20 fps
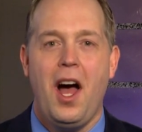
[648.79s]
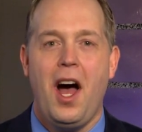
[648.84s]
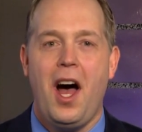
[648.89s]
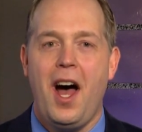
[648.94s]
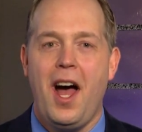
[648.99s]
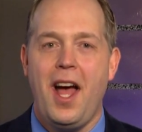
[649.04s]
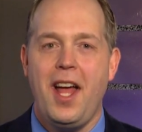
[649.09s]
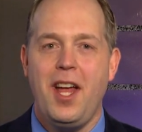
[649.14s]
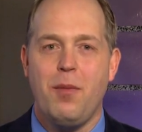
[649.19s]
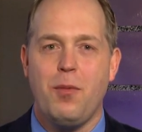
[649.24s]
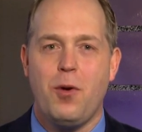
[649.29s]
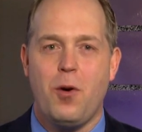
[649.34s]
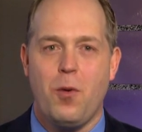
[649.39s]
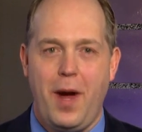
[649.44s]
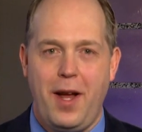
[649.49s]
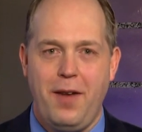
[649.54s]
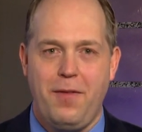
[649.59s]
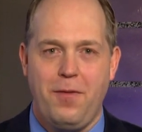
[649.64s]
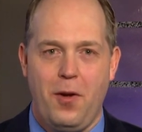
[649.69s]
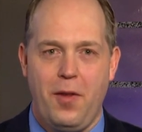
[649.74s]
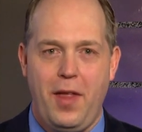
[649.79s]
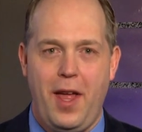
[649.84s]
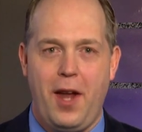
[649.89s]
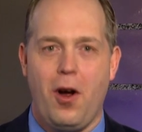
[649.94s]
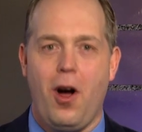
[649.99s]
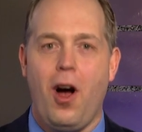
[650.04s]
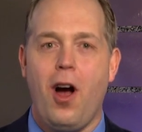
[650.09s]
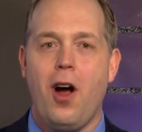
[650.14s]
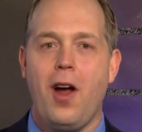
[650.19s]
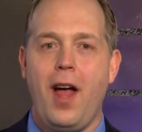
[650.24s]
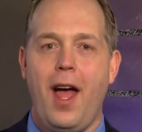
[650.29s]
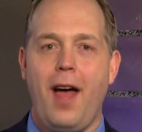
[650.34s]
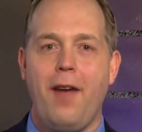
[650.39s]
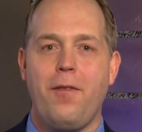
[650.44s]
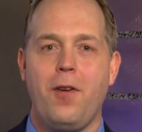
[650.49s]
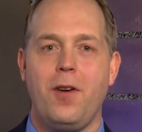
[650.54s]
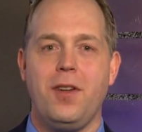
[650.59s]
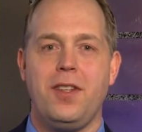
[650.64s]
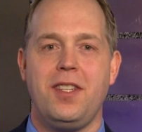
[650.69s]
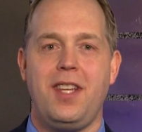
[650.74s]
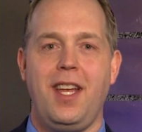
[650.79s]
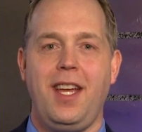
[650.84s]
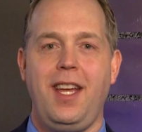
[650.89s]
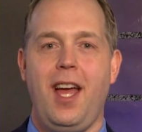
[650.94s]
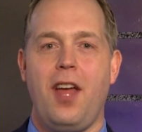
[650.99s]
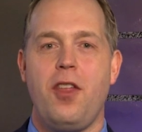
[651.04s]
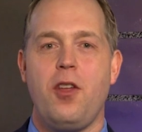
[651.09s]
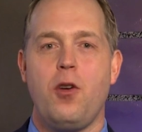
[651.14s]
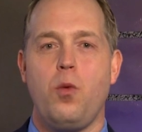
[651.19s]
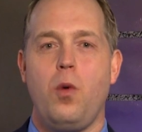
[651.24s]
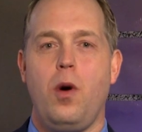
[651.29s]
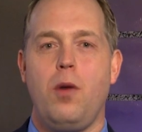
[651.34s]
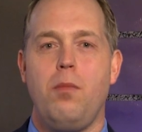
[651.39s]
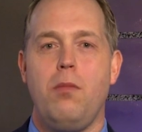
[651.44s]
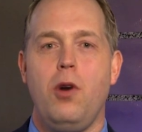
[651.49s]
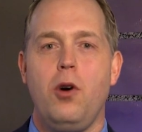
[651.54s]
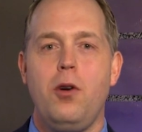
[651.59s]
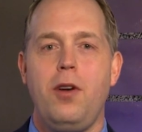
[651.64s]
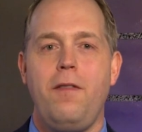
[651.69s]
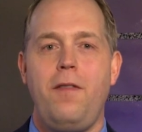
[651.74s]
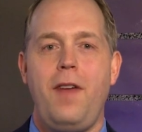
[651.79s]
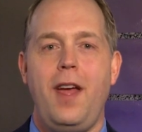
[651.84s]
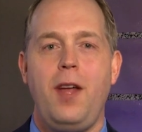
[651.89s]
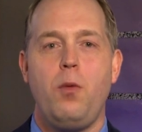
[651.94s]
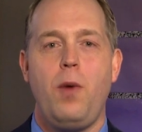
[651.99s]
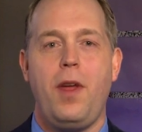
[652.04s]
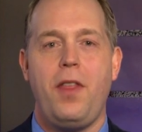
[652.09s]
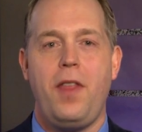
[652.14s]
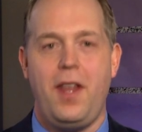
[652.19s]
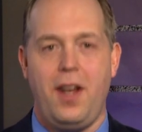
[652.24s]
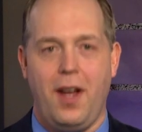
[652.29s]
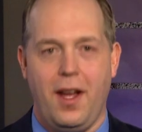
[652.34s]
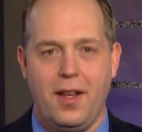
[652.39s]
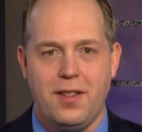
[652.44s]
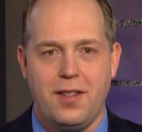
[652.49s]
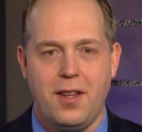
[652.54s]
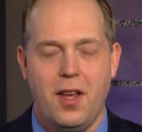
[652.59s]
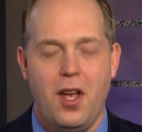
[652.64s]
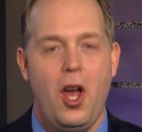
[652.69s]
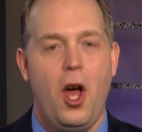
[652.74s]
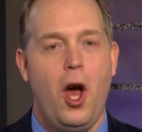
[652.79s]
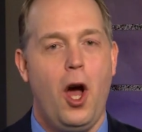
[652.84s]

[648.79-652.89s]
I am grateful that our efforts together will motivate within us